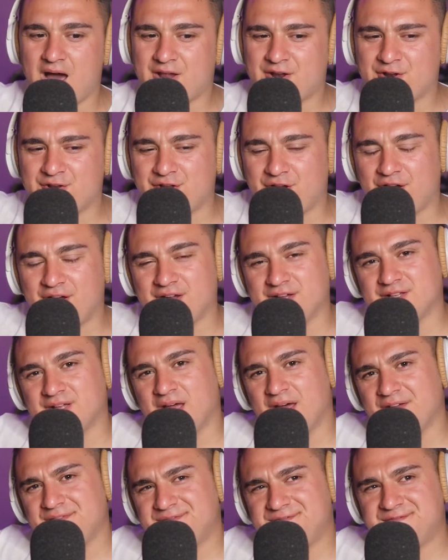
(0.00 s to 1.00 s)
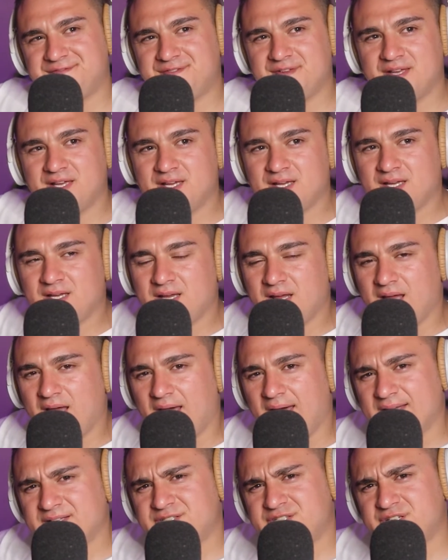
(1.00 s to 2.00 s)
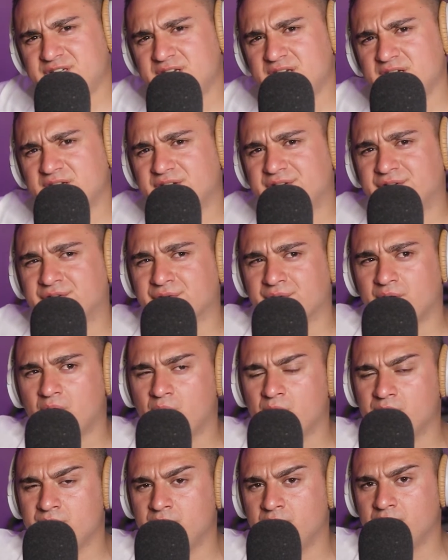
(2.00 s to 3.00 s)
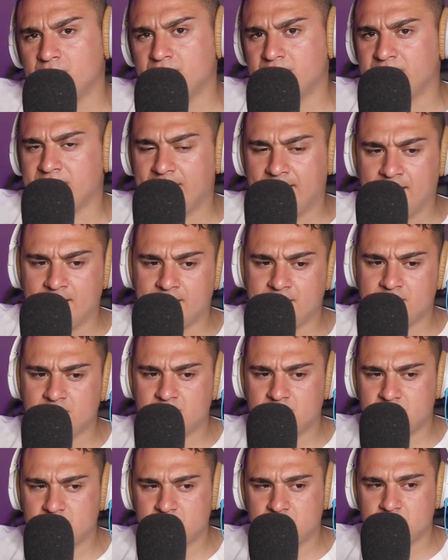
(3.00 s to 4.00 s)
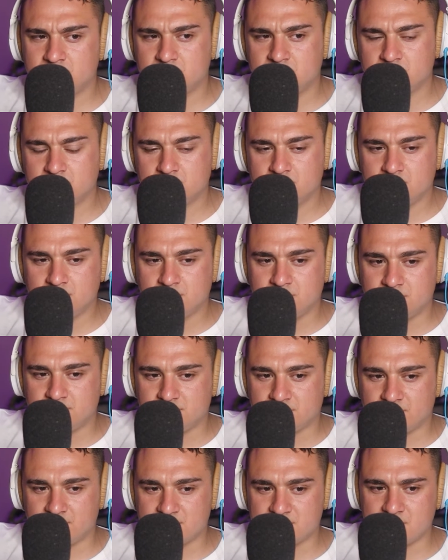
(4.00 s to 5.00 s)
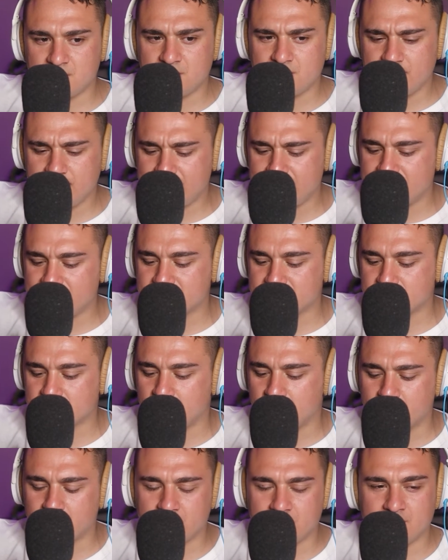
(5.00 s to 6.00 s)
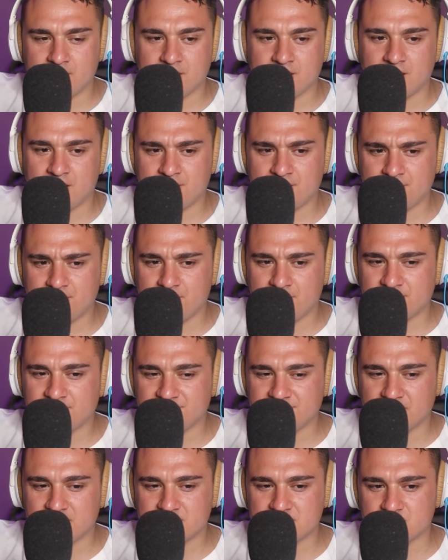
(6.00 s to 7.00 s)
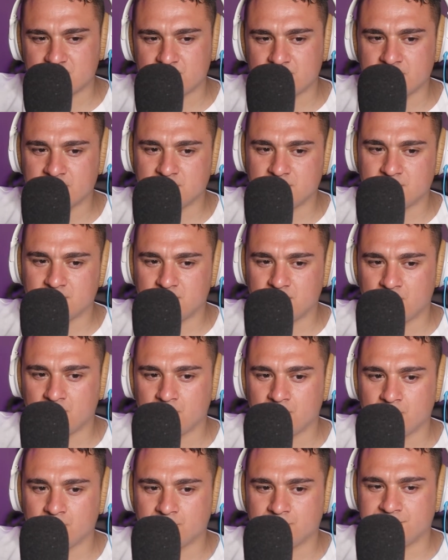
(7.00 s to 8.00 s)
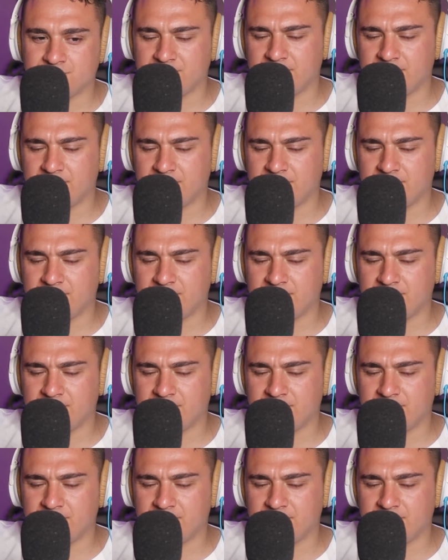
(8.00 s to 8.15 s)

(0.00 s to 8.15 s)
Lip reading: I don't know, has she grown her hair? Because her hair is long here. I don't know if that's real or